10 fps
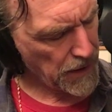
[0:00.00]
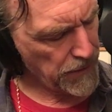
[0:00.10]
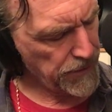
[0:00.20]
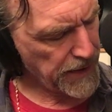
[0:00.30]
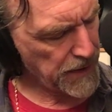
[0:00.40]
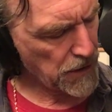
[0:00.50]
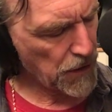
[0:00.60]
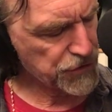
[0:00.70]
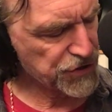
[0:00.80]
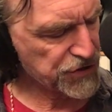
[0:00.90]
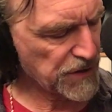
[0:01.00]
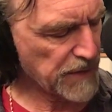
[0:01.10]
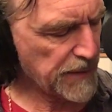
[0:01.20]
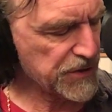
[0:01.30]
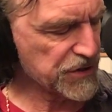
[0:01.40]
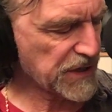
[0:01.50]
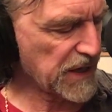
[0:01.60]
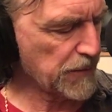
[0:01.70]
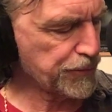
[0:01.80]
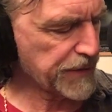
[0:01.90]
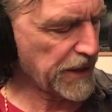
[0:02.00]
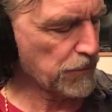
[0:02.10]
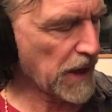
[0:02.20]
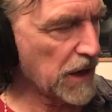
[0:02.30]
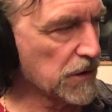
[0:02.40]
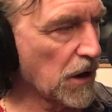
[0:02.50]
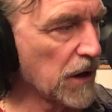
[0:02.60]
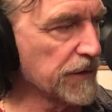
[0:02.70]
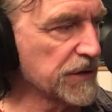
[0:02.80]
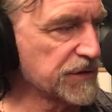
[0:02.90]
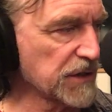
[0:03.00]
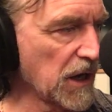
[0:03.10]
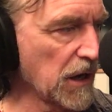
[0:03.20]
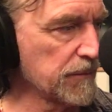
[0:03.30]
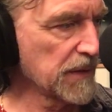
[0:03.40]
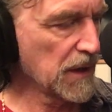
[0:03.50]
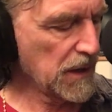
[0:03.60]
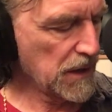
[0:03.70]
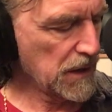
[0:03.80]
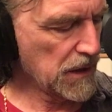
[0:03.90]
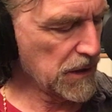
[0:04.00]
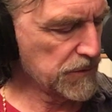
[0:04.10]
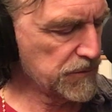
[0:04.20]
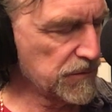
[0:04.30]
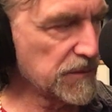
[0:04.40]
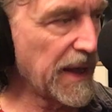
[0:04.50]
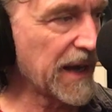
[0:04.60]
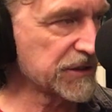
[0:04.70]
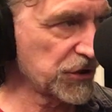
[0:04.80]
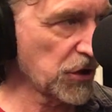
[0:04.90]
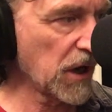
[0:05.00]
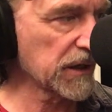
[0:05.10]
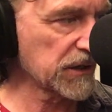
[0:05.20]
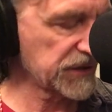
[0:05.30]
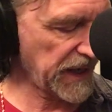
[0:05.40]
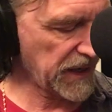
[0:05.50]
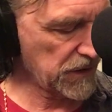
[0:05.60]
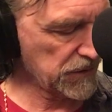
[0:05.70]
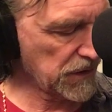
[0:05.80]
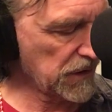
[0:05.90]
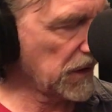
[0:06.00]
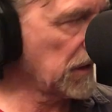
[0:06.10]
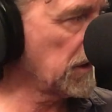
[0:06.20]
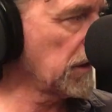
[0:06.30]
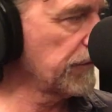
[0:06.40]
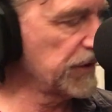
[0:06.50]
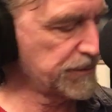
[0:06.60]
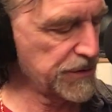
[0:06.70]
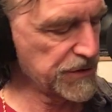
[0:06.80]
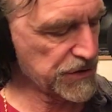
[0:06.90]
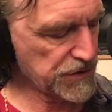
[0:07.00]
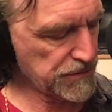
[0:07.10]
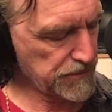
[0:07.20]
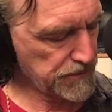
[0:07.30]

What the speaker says: and then I'll just kind of play around on this hexatonic scale of this position,